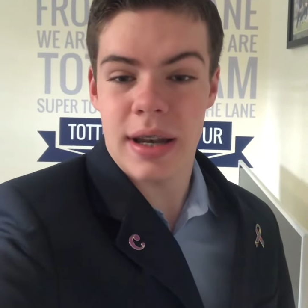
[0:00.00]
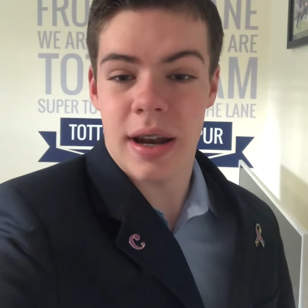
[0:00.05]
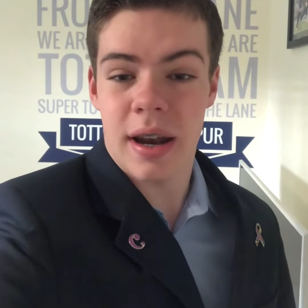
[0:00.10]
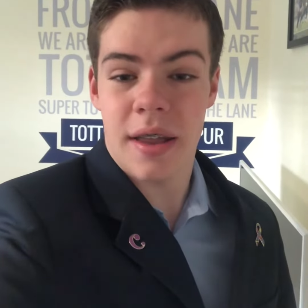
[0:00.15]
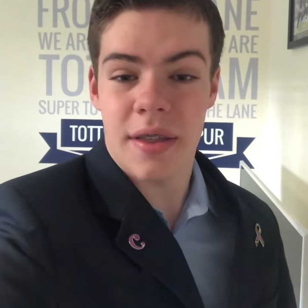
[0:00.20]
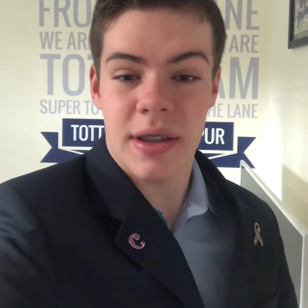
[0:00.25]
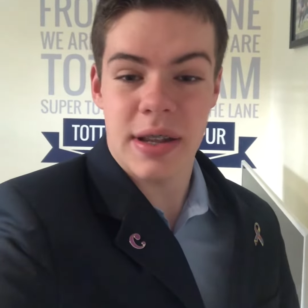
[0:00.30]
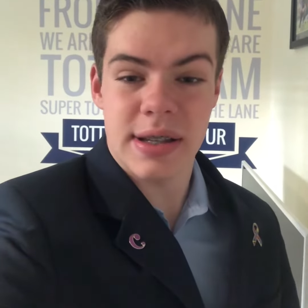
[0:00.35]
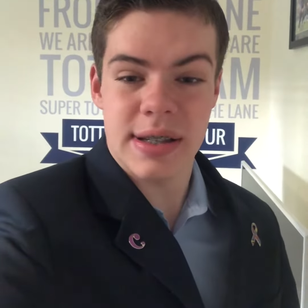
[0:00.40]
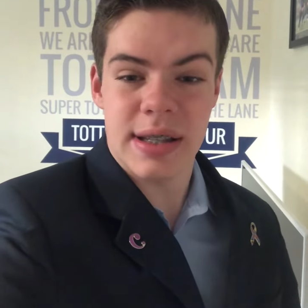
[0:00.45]
And I
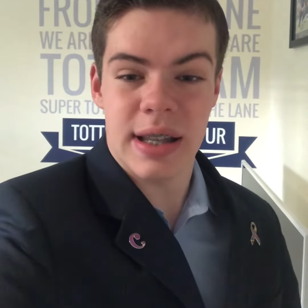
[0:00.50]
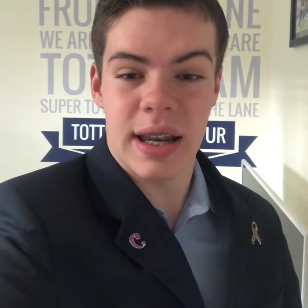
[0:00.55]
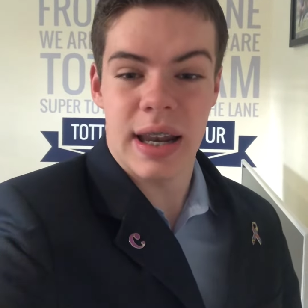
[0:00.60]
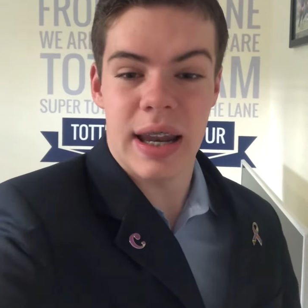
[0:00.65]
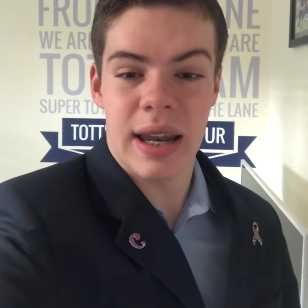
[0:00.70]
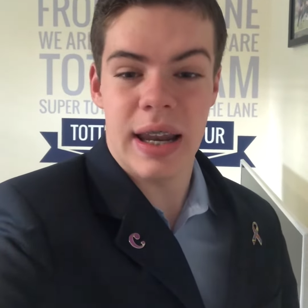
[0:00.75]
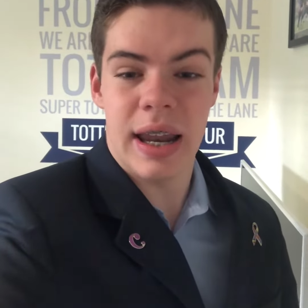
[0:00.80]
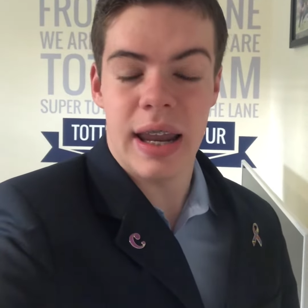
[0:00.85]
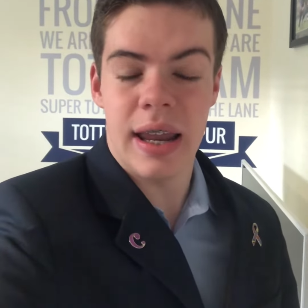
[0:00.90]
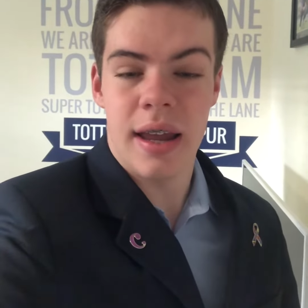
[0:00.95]
think
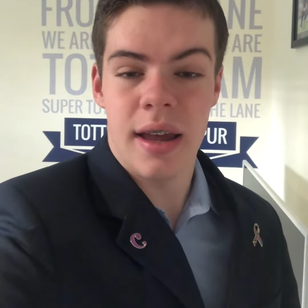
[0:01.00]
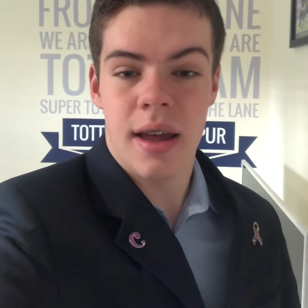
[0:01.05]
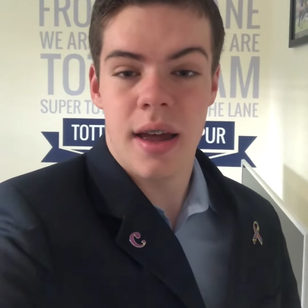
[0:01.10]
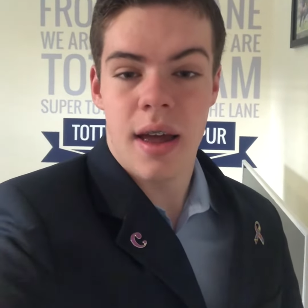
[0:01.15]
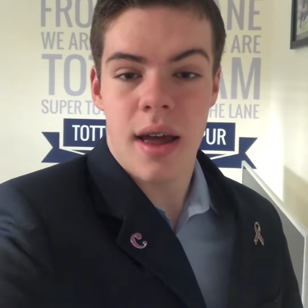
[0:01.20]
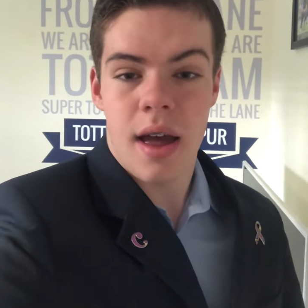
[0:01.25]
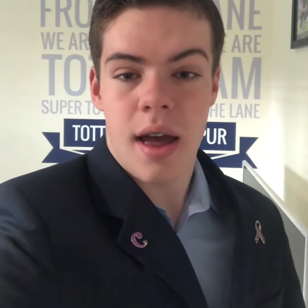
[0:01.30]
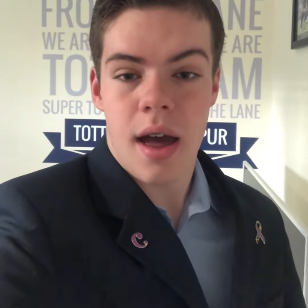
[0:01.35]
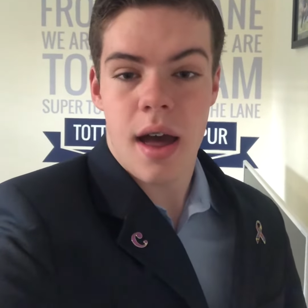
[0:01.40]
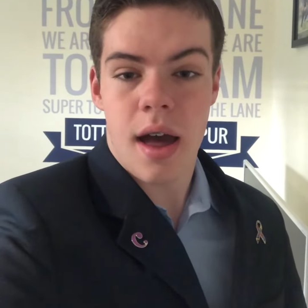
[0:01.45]
Stellini
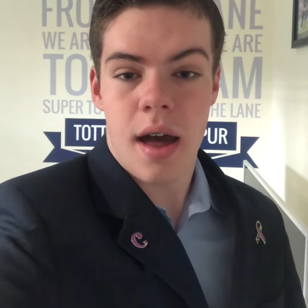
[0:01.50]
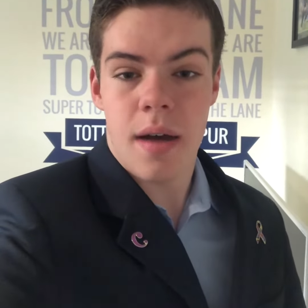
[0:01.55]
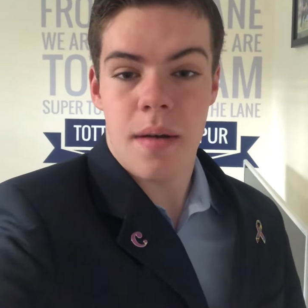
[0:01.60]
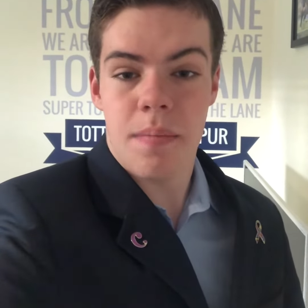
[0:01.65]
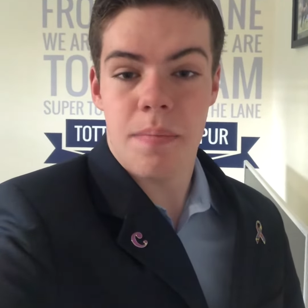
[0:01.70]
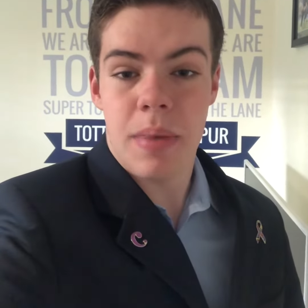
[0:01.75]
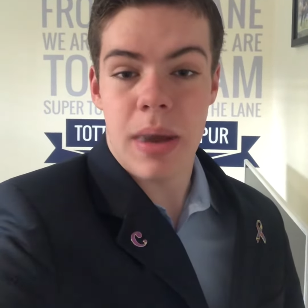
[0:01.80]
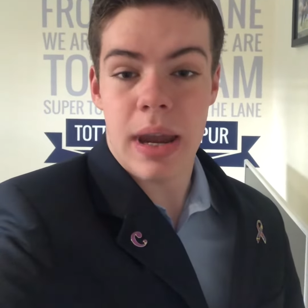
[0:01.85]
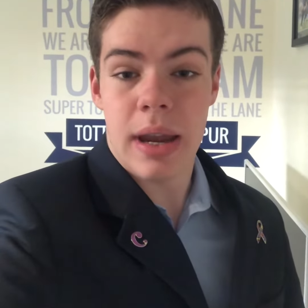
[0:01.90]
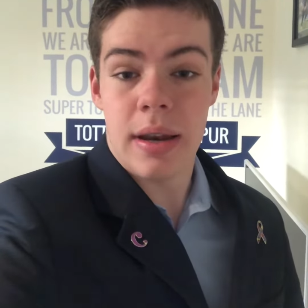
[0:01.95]

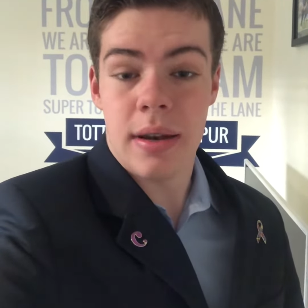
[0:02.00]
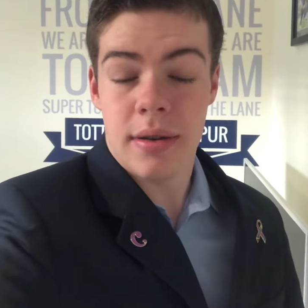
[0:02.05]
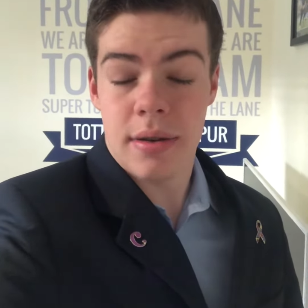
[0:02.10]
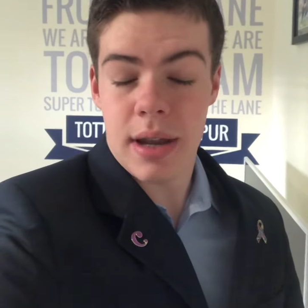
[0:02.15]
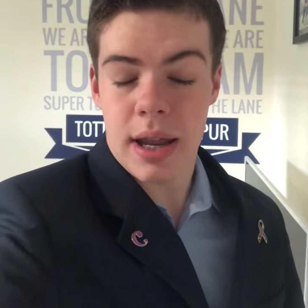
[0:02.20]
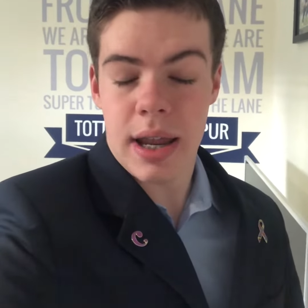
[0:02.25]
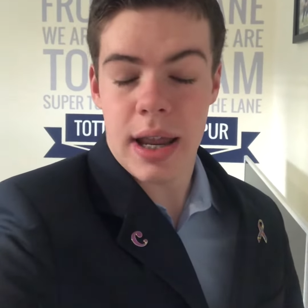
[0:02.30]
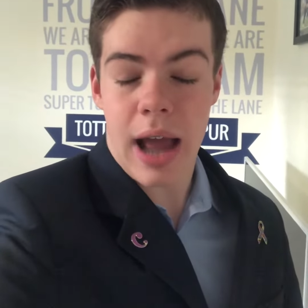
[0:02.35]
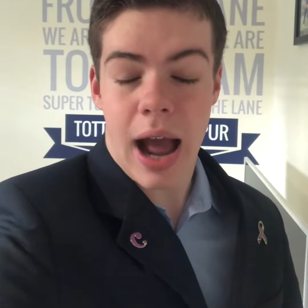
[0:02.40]
being